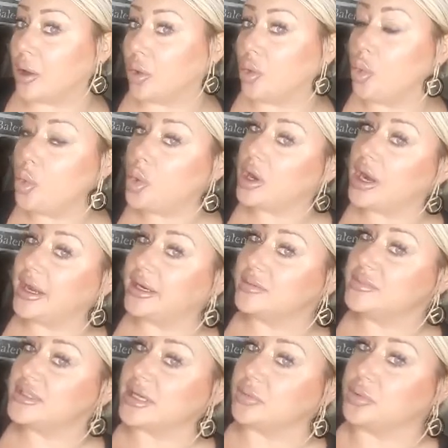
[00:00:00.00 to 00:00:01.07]
or items that
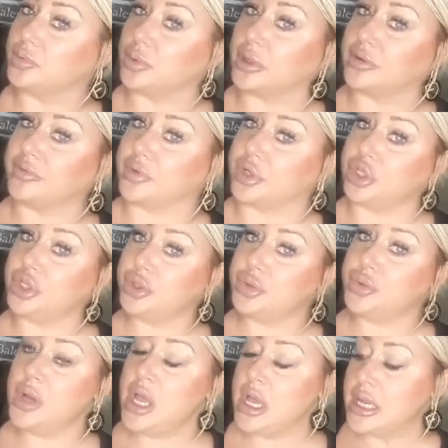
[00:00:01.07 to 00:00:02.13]
would work for you.
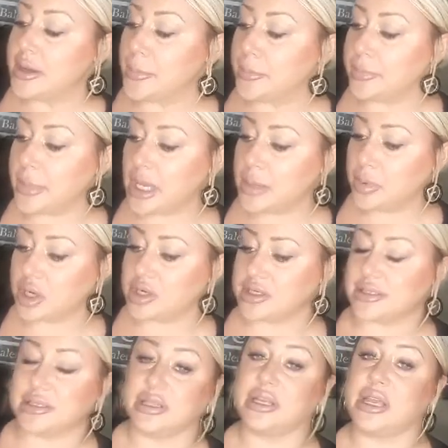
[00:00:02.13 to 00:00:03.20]
Me
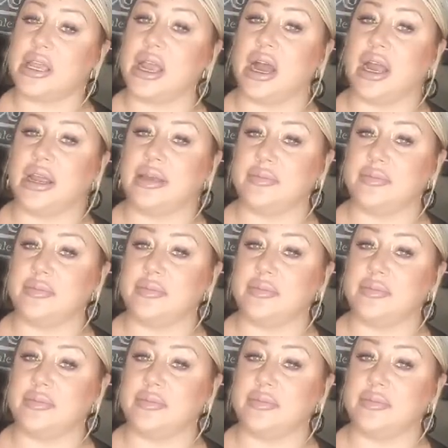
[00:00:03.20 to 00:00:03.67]
personally, I am